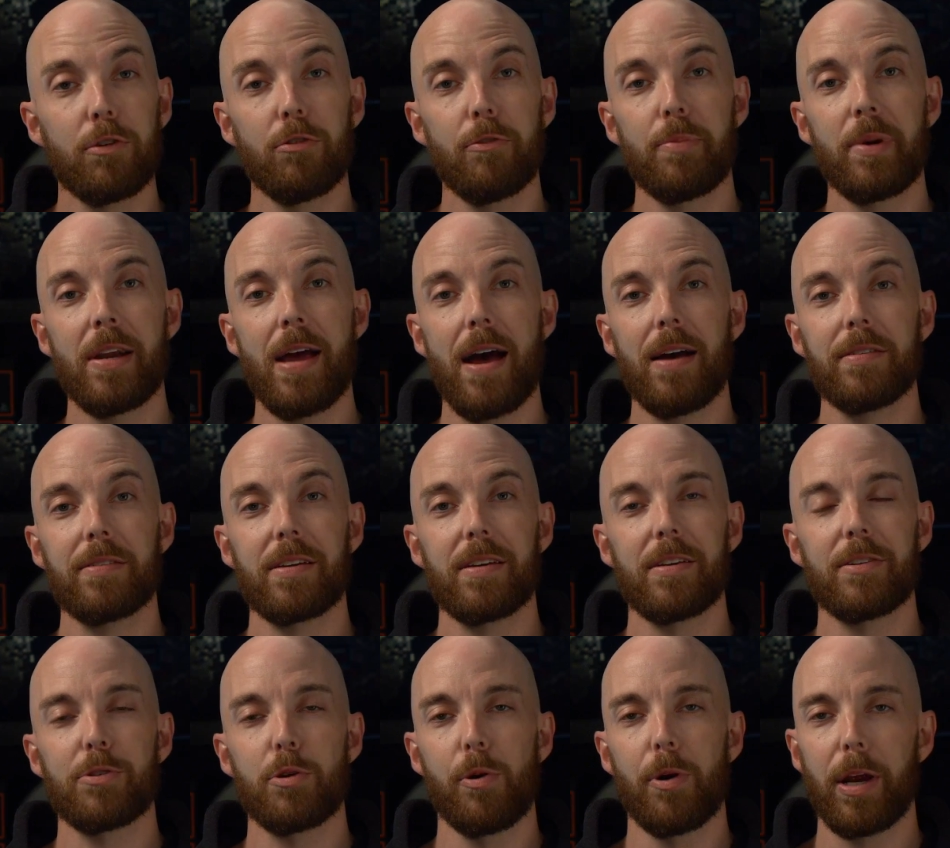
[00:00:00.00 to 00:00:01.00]
you have been asking,
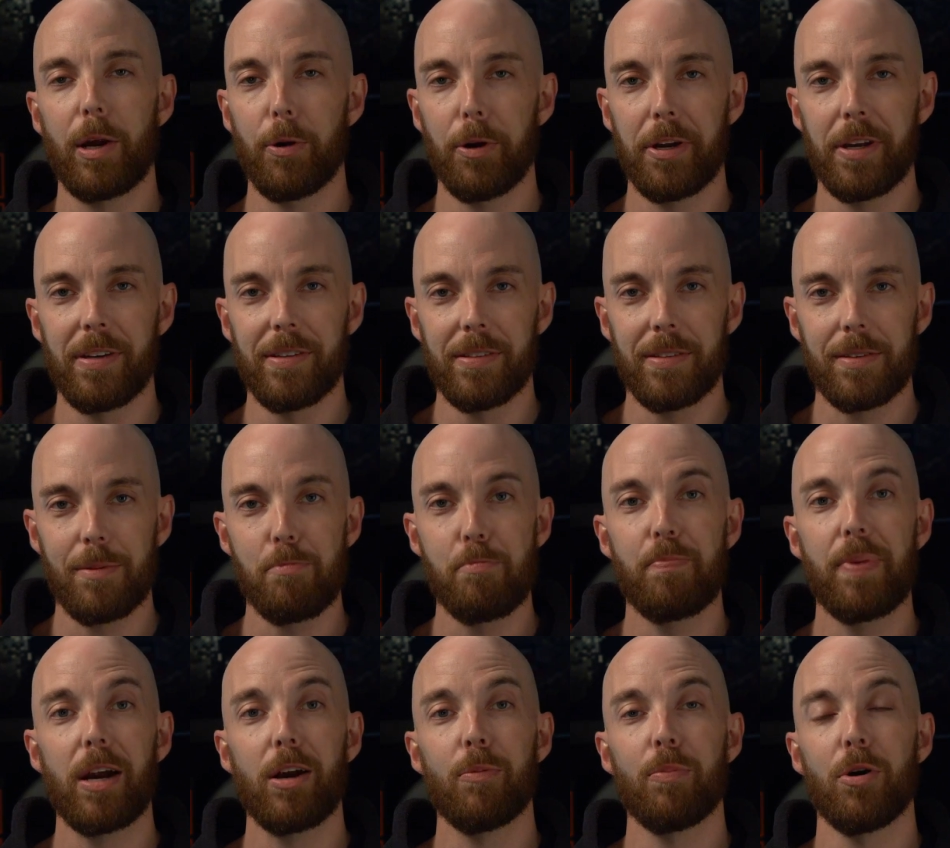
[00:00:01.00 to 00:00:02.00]
so here it is,
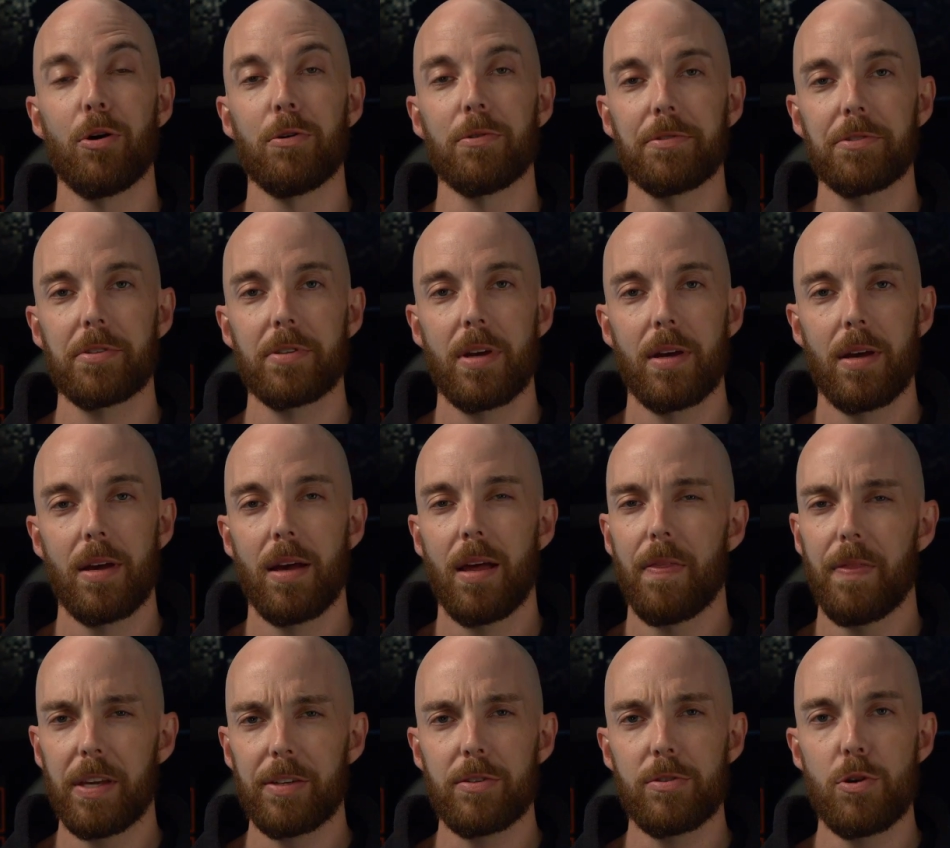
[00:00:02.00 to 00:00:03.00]
Barebones.
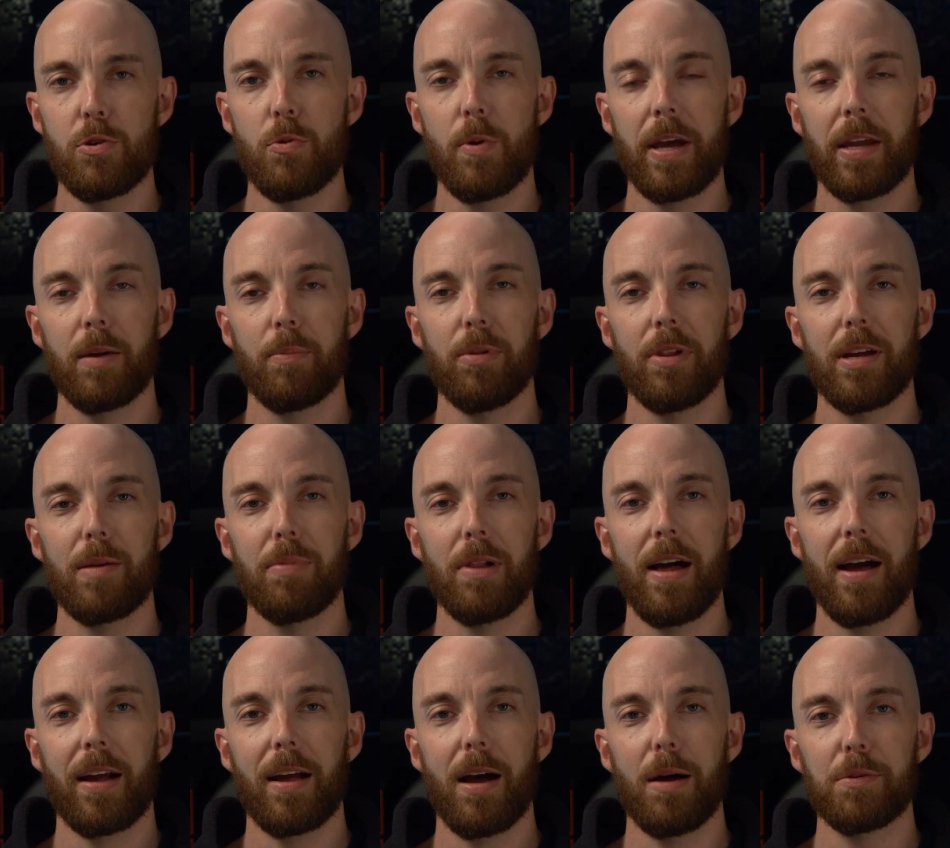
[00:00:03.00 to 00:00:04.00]
This new way to play
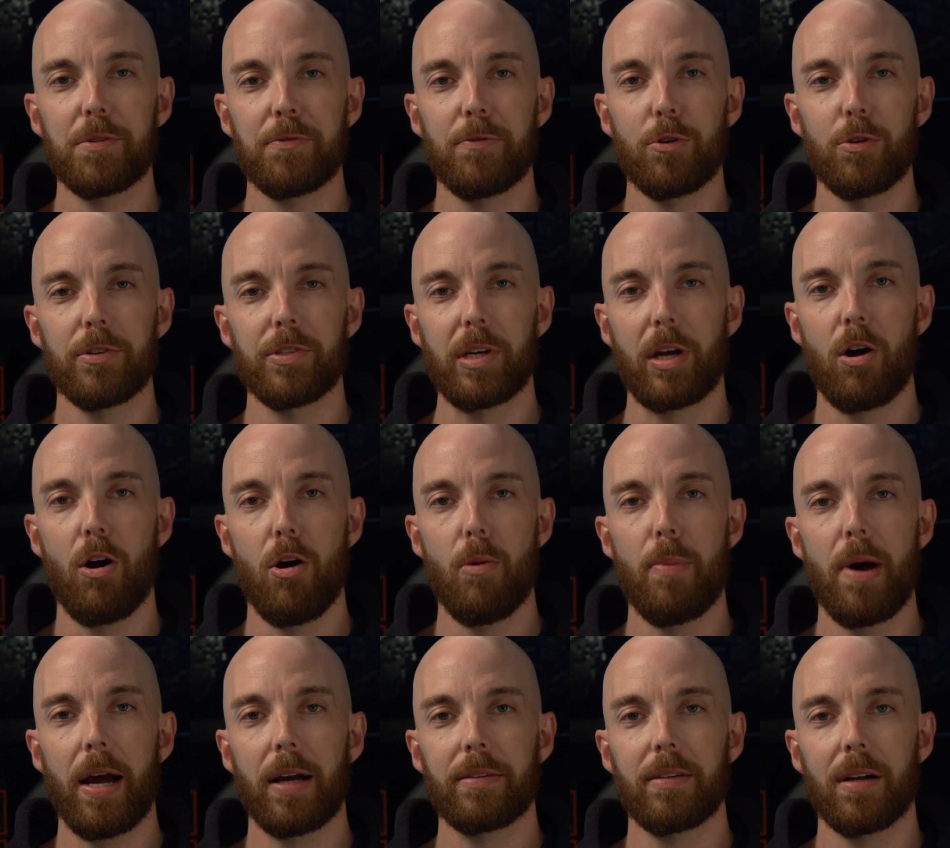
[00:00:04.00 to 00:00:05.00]
Black Ops 4 is a
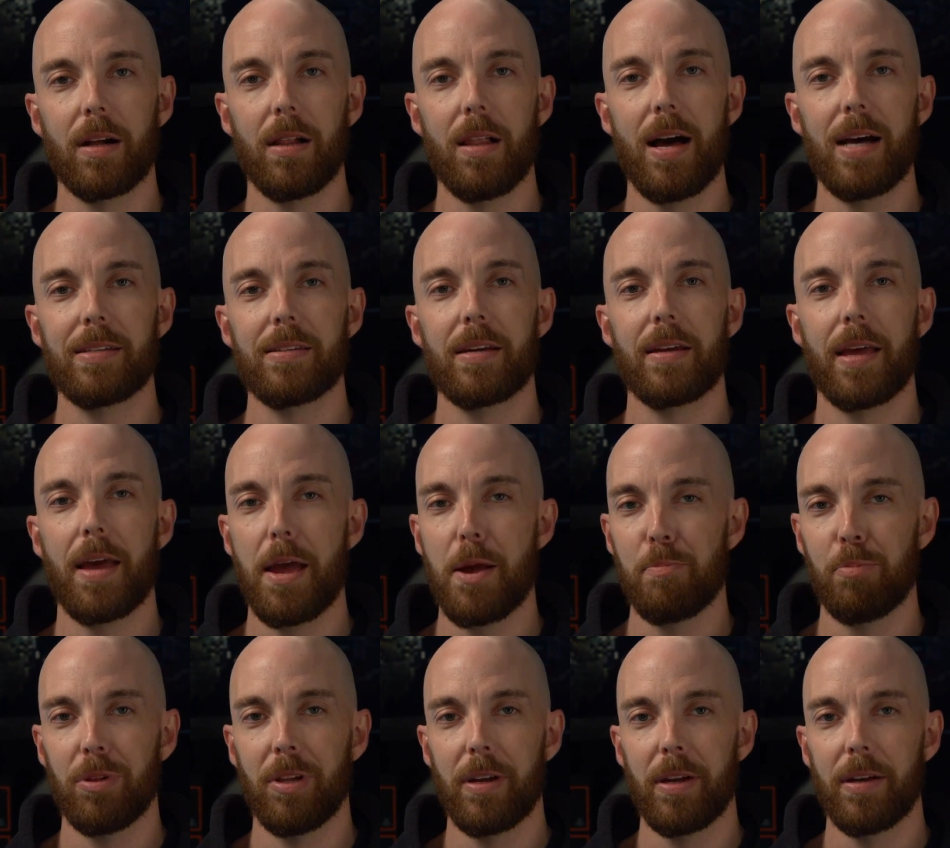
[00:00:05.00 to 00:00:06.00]
callback to classic
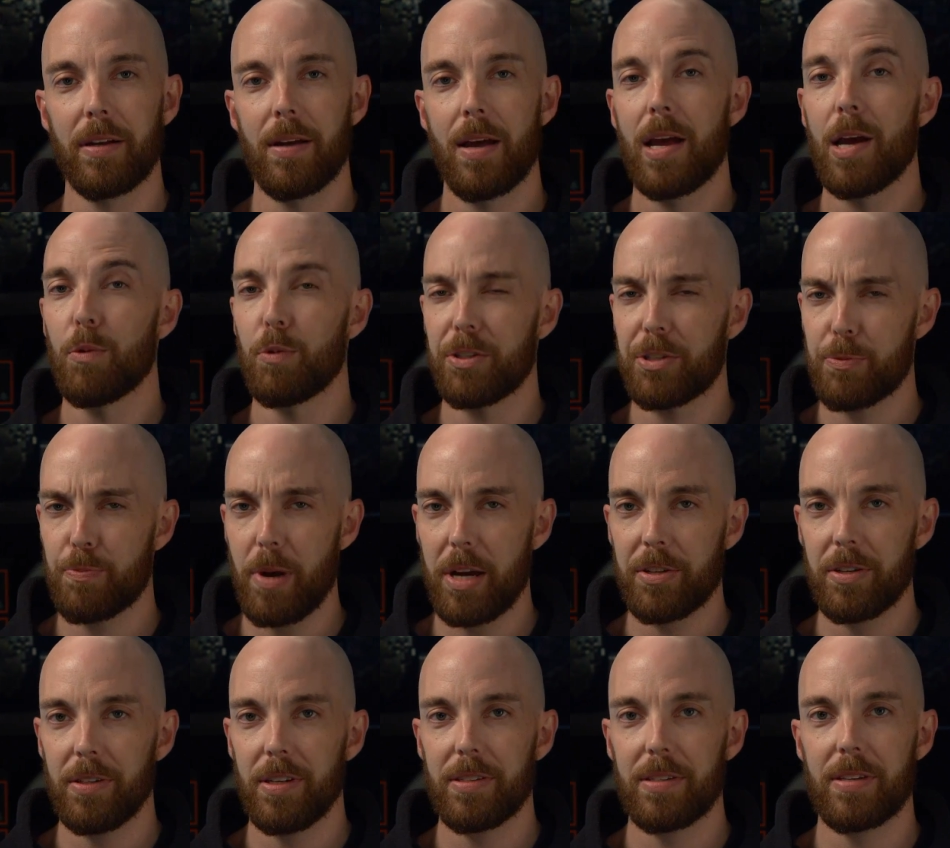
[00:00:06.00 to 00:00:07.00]
gameplay, with
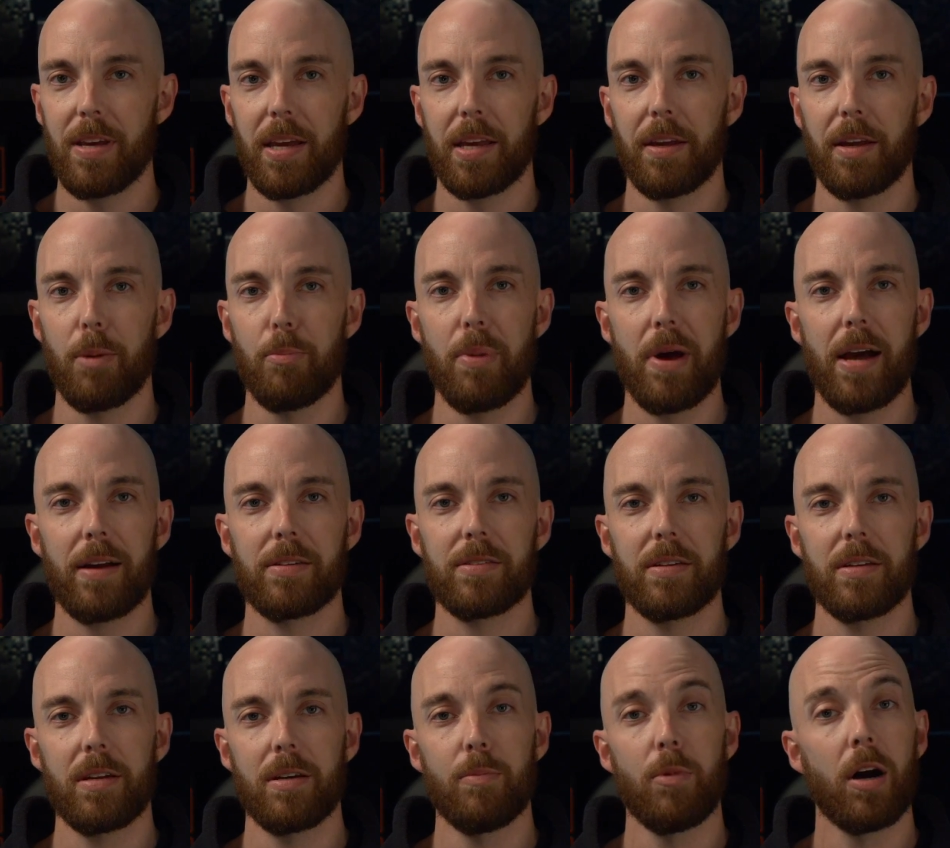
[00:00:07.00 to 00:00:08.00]
specialists taking a
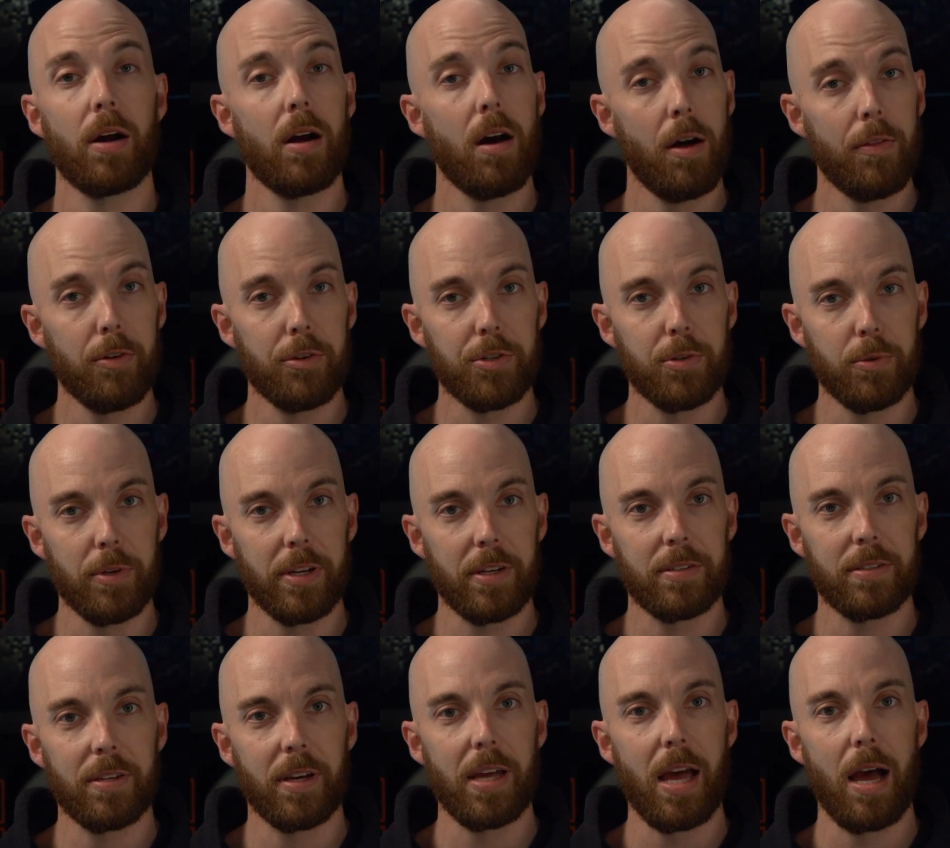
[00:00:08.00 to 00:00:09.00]
backseat among other
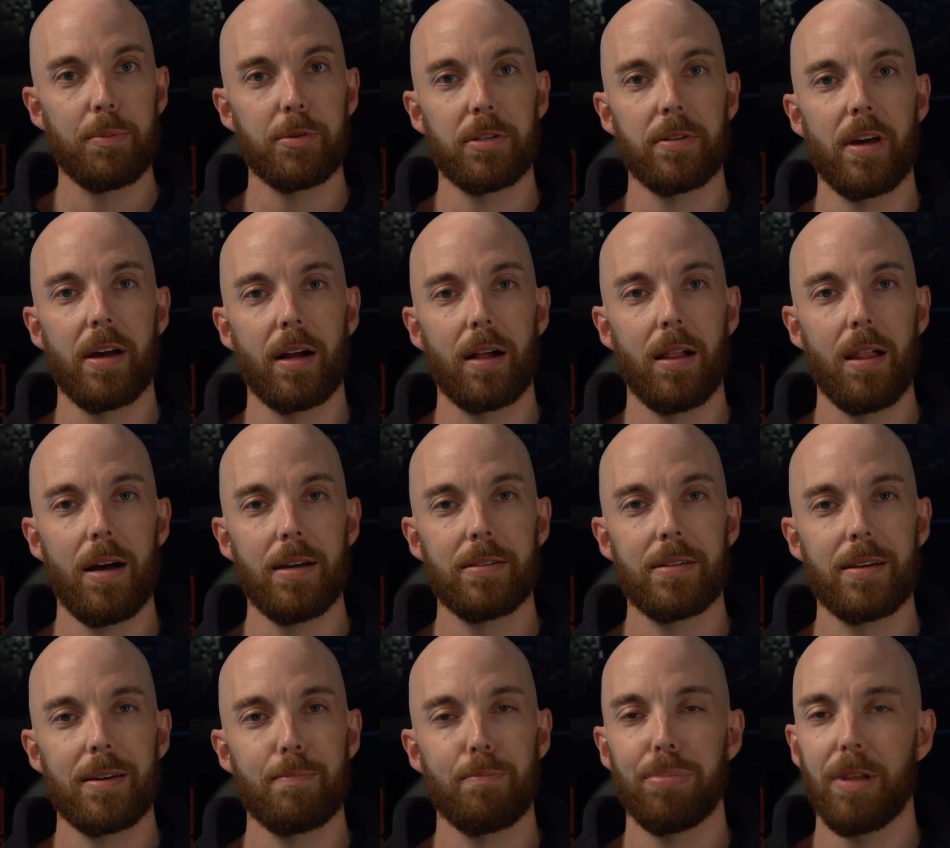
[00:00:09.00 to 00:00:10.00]
tweaks to capture that
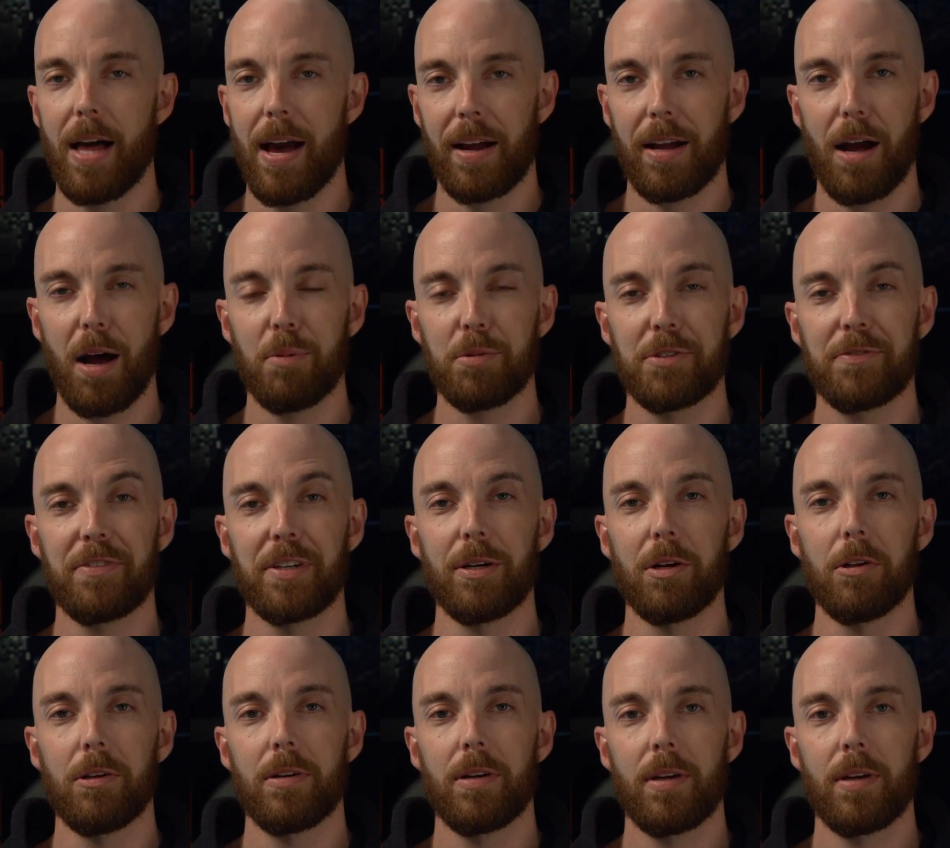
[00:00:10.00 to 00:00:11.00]
classic Black Ops feel.